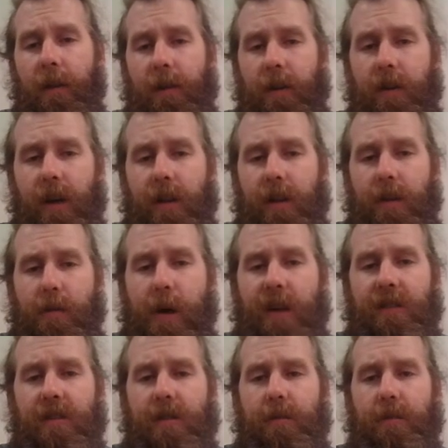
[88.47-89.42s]
Then you get the
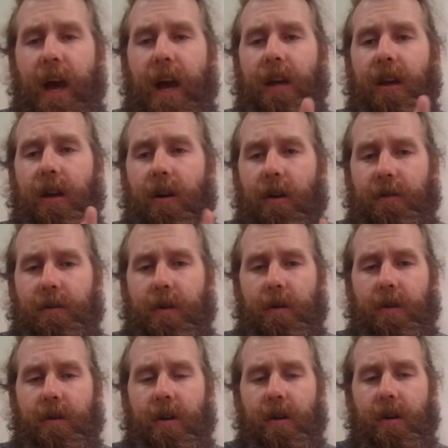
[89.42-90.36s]
monster back. You don't have to
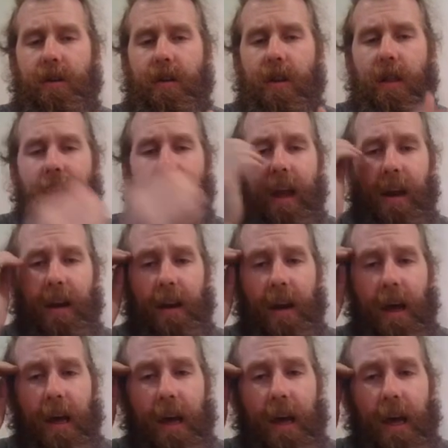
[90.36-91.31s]
return it to the hand.
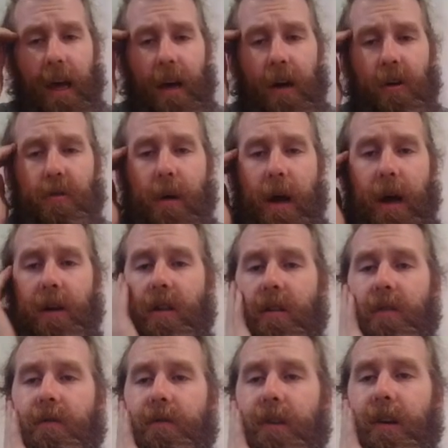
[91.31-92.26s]
It goes back
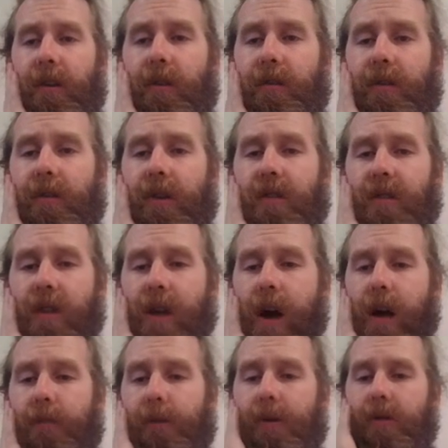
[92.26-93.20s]
to the field. Tons of
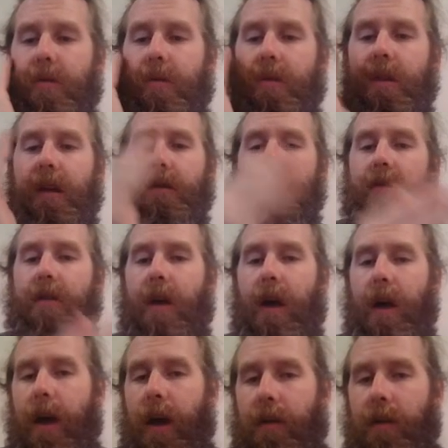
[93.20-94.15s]
combos with this.
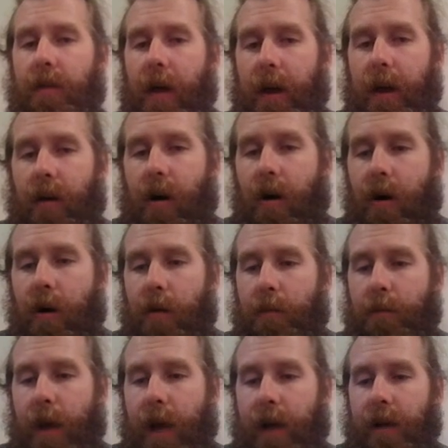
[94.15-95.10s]
And like all
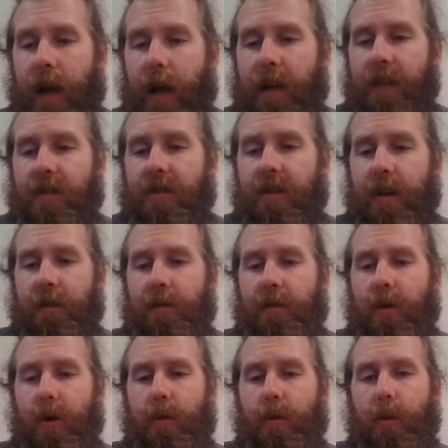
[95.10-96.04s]
Mekk Knights, if
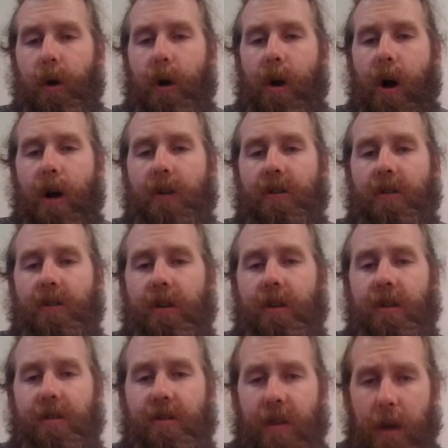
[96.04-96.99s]
two or more cards are
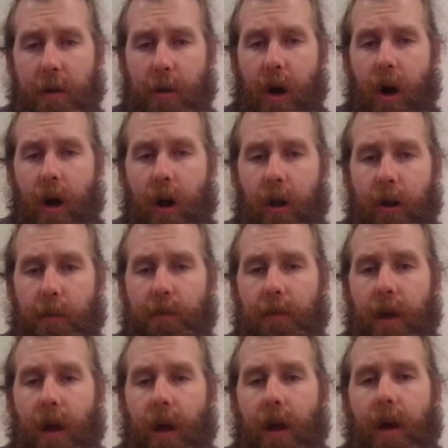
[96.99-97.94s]
in the same column,
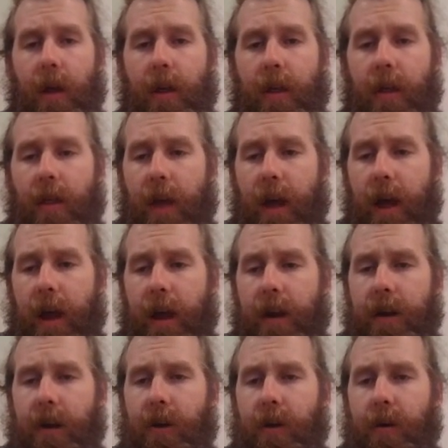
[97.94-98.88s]

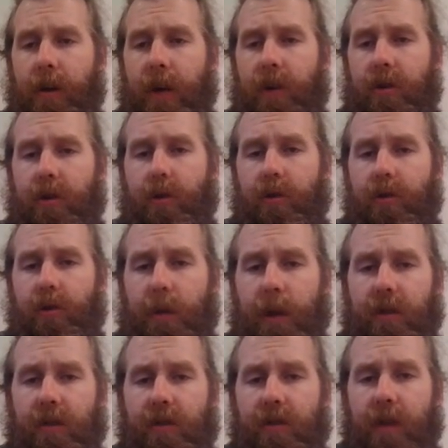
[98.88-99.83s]
then you get to
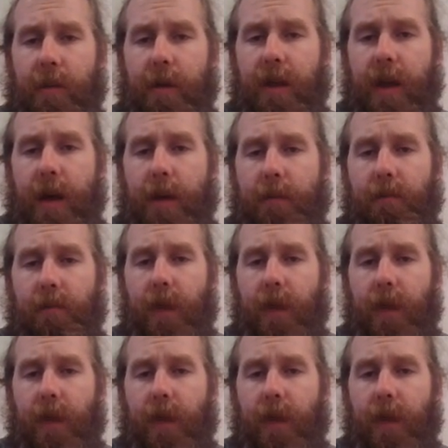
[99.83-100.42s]
special summon them.